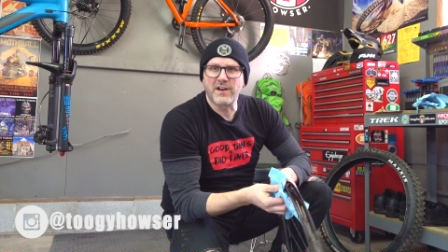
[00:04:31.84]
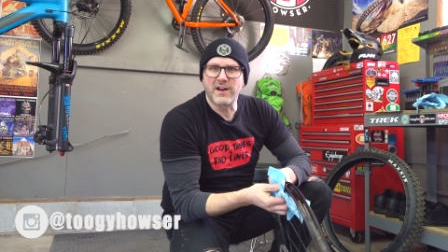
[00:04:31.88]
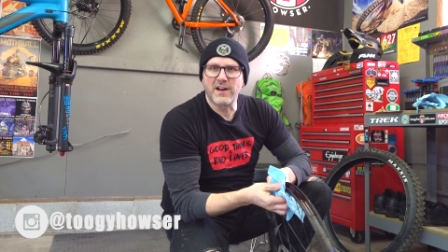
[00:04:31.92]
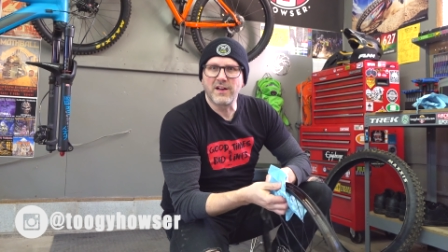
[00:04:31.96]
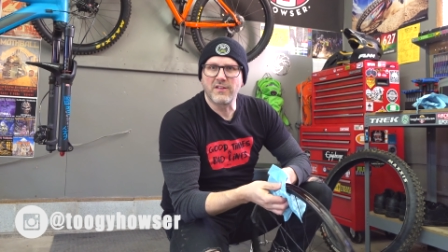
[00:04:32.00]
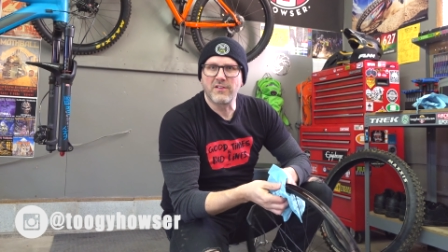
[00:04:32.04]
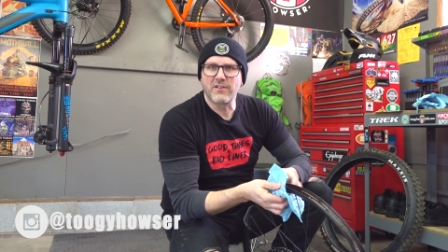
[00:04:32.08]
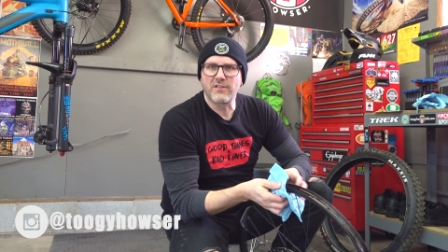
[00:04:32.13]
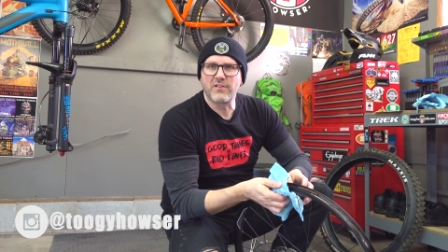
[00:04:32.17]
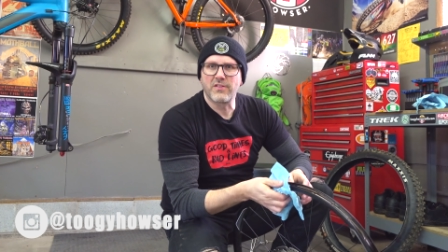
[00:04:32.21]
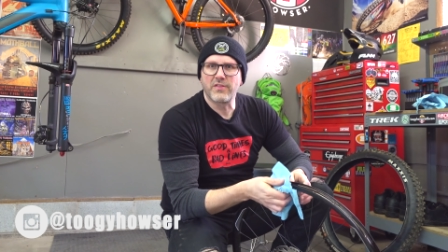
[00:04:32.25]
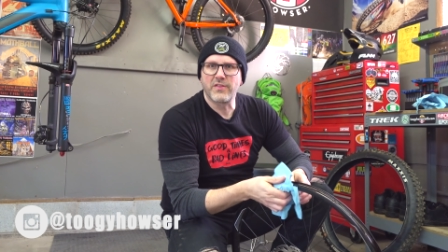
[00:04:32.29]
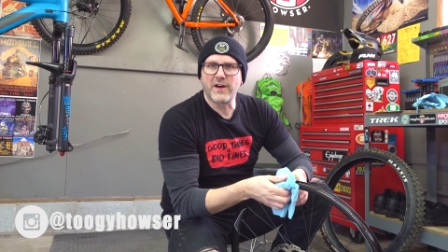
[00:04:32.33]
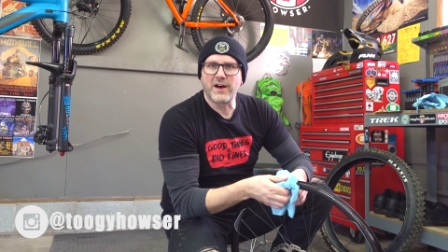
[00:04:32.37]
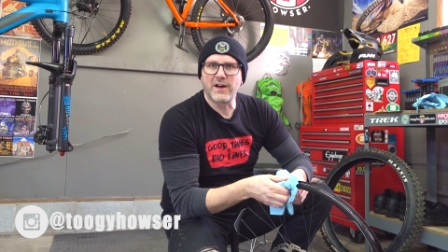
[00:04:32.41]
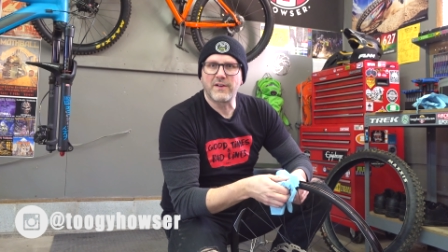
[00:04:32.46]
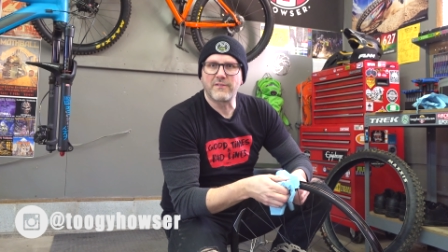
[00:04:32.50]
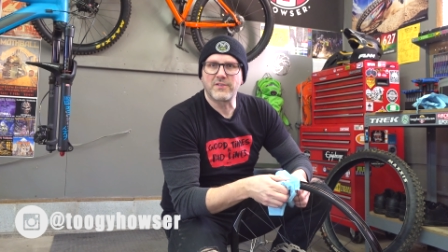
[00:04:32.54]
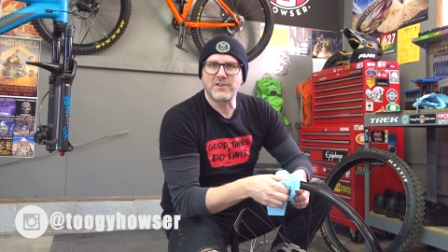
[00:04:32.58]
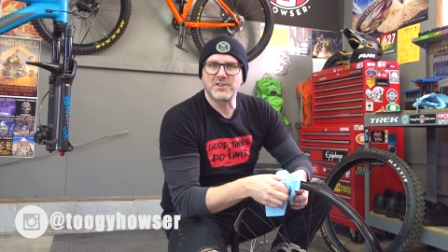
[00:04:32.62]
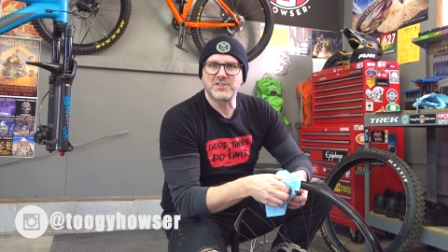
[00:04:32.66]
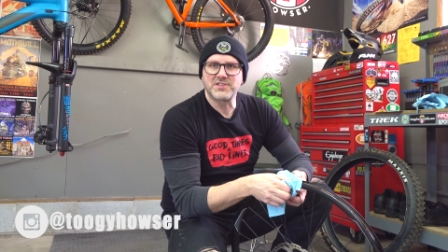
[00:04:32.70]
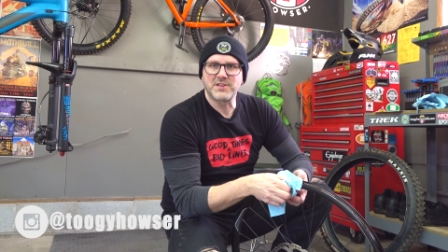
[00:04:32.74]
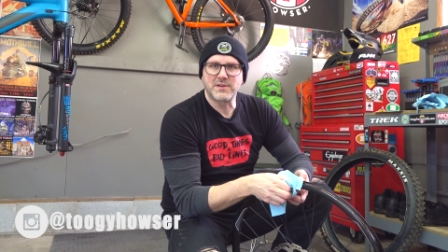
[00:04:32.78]
than I
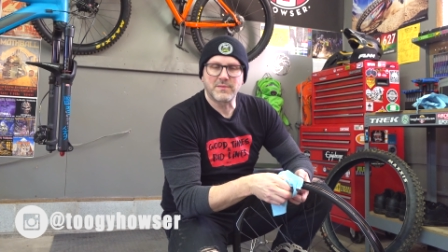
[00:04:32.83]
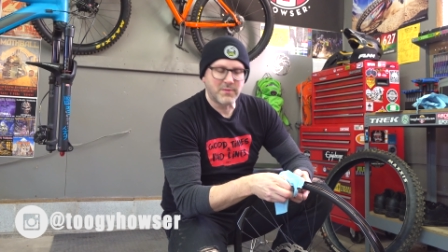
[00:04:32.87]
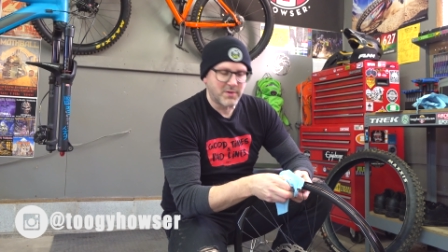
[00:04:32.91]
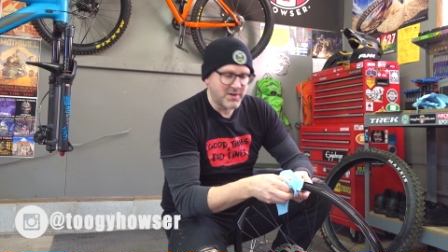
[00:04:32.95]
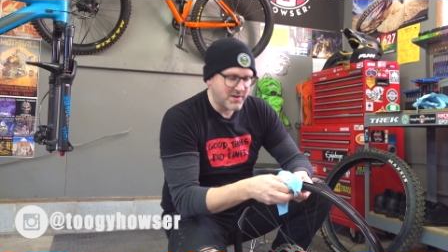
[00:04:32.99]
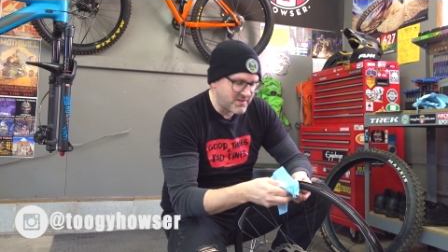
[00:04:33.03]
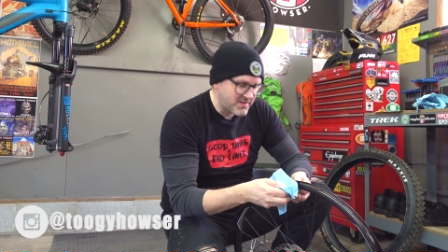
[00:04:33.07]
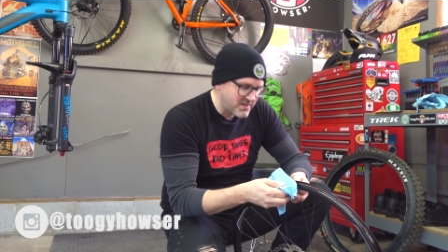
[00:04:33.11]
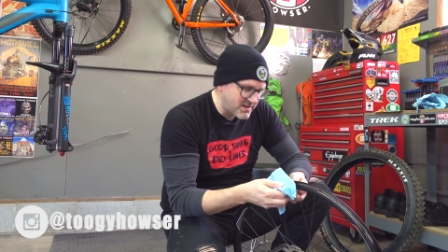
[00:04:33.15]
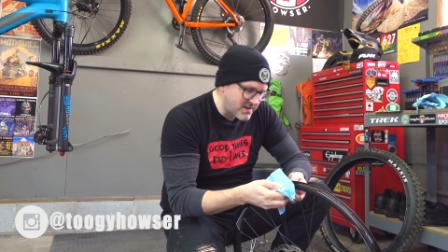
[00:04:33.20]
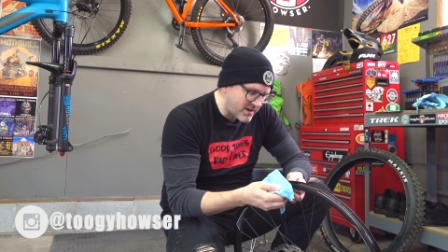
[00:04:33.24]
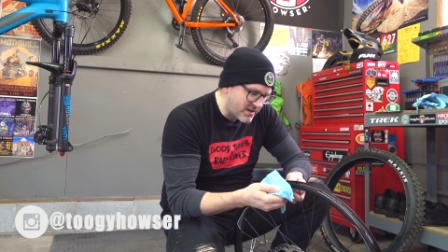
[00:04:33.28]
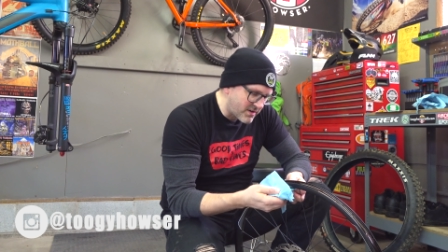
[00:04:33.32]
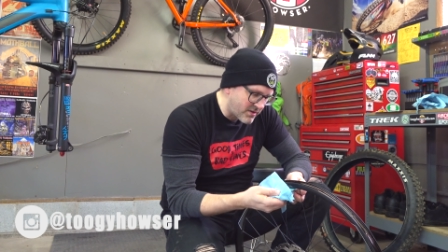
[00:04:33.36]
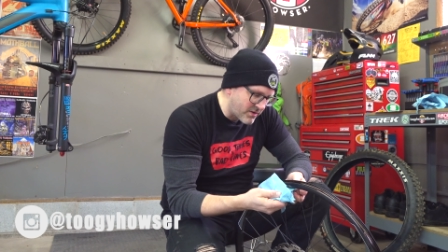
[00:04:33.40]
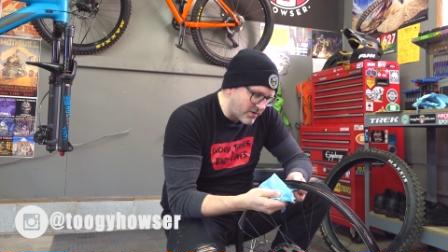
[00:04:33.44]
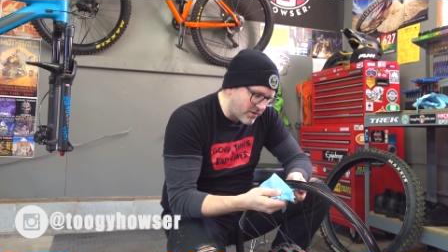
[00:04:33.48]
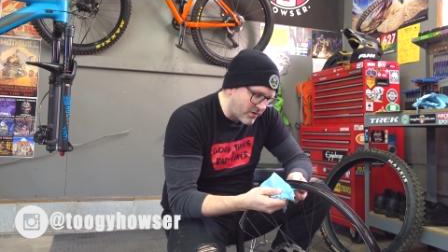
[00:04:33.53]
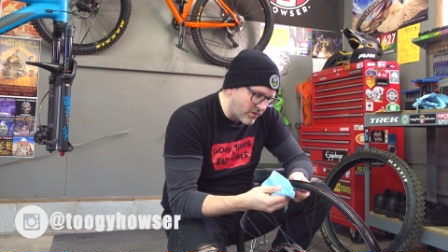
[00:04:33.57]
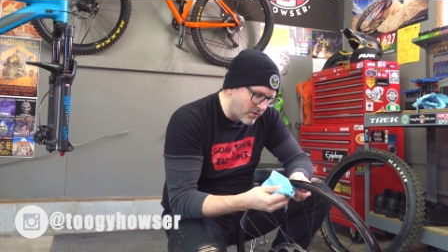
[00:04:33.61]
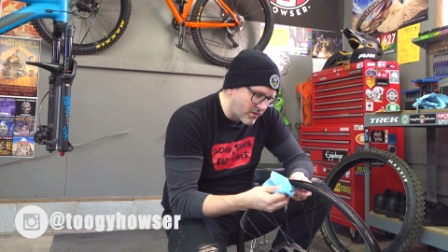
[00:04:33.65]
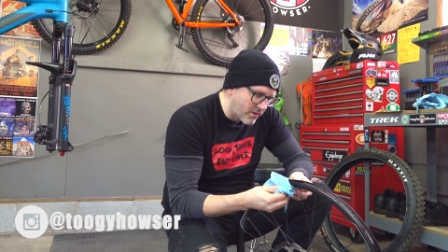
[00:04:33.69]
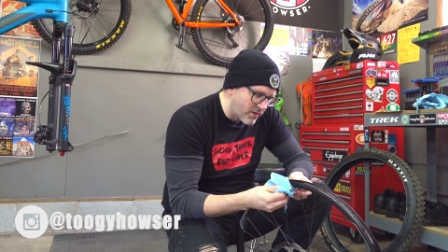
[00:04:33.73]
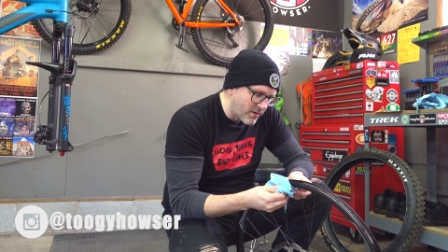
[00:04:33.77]
thought for some reason. I don't
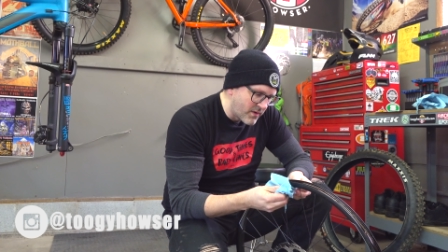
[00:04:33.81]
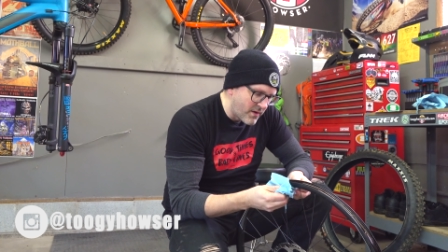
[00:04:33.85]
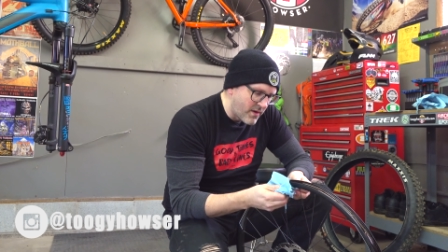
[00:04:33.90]
know